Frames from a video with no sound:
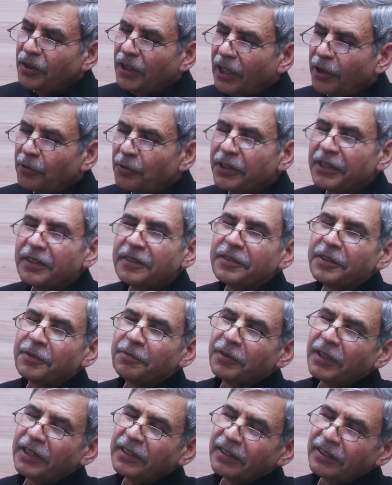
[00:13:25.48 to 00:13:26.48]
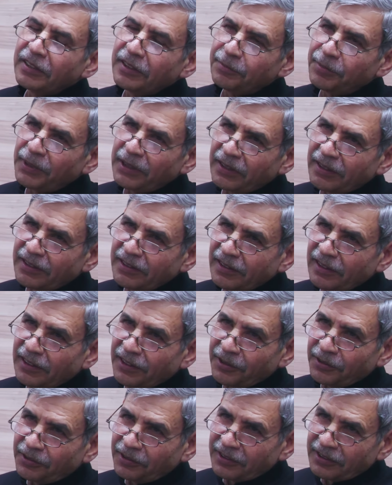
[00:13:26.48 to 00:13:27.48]
How it is different than the
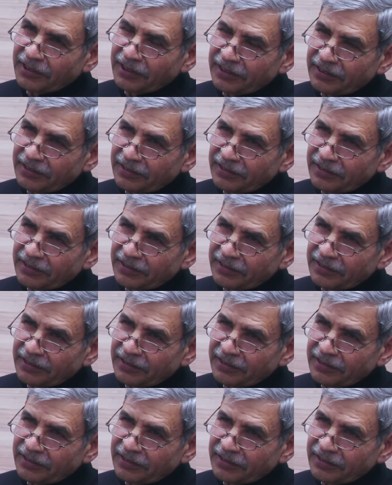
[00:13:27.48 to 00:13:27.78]
Patanjali Yoga?